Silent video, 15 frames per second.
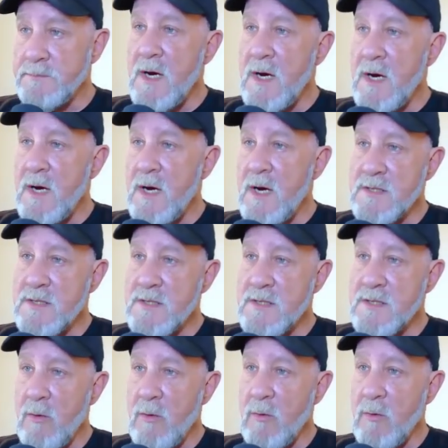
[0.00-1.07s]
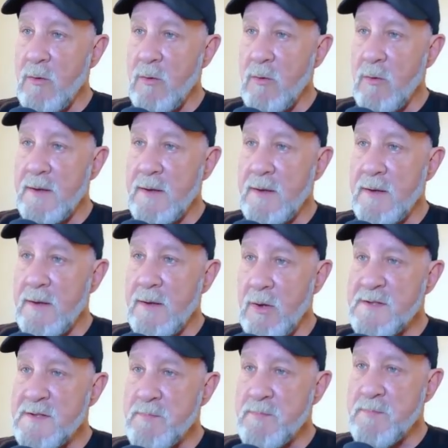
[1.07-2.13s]
which in our case is
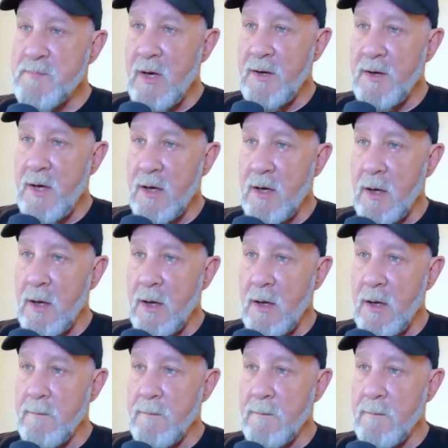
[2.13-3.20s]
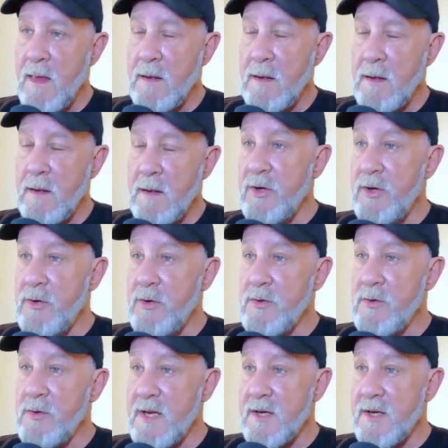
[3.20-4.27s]
noreply.moonleafspa.com, and hopefully
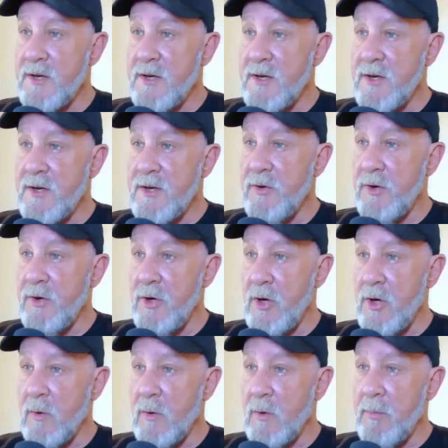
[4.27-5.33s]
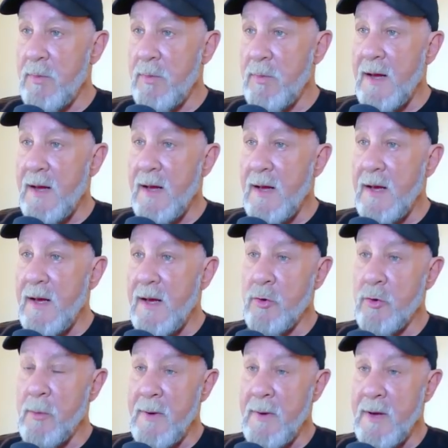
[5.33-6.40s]
you set yours up to
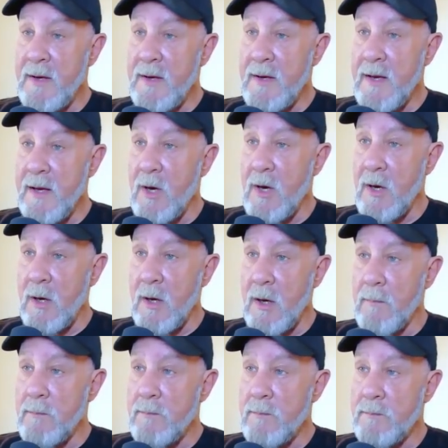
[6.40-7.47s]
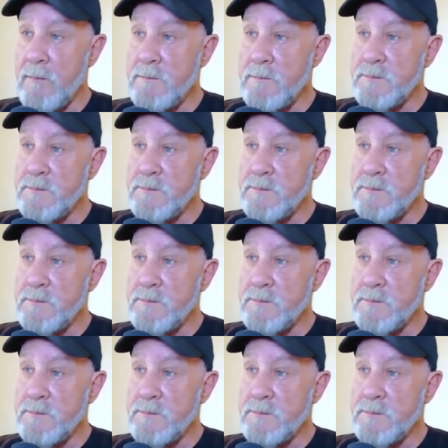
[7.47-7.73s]
noreply.yourdomainname.com.